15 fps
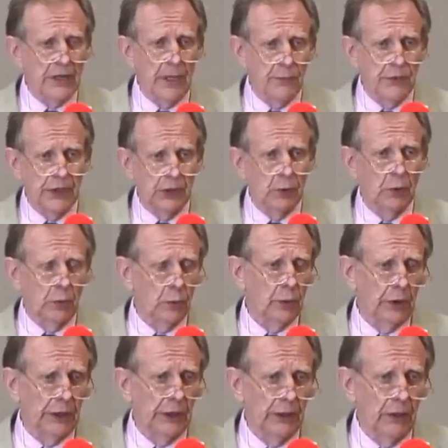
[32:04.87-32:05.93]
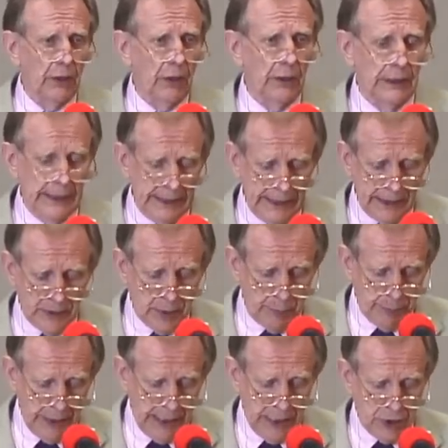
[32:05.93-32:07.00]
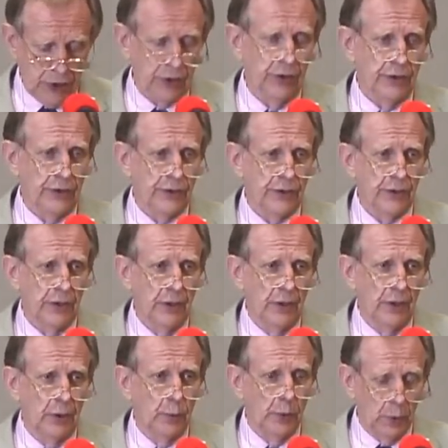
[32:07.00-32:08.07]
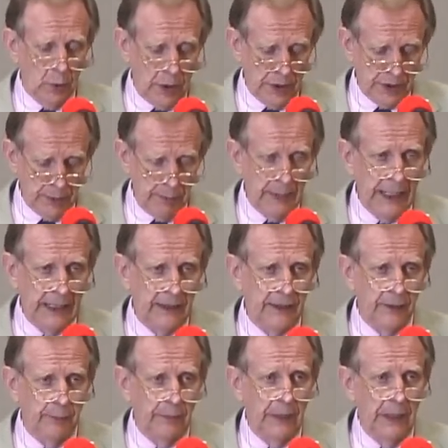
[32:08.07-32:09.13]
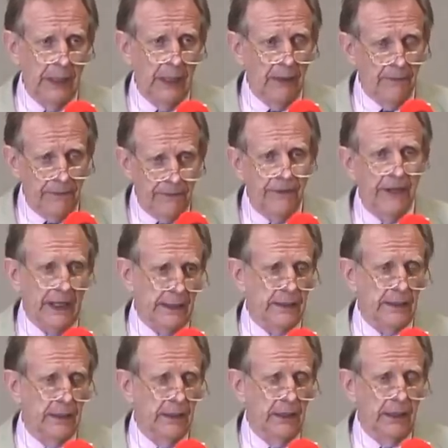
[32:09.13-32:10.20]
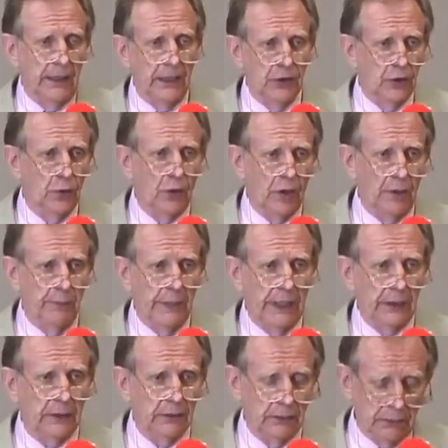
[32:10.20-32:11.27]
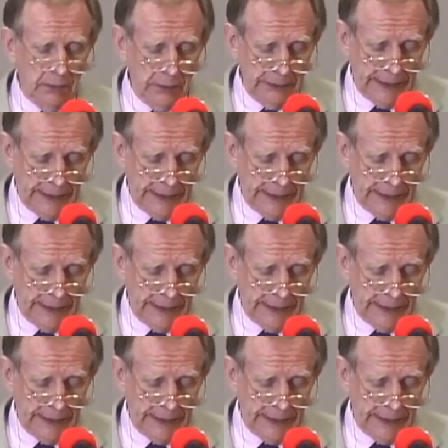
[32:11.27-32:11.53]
subject we're working on into patients. We want to make them fit into our medical